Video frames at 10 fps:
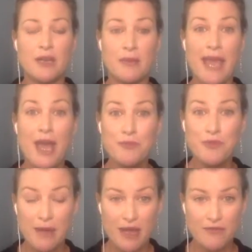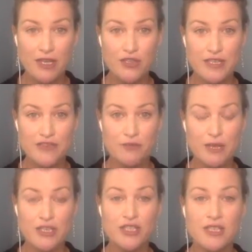um, help them have that
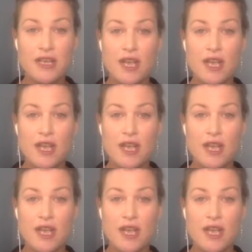transformation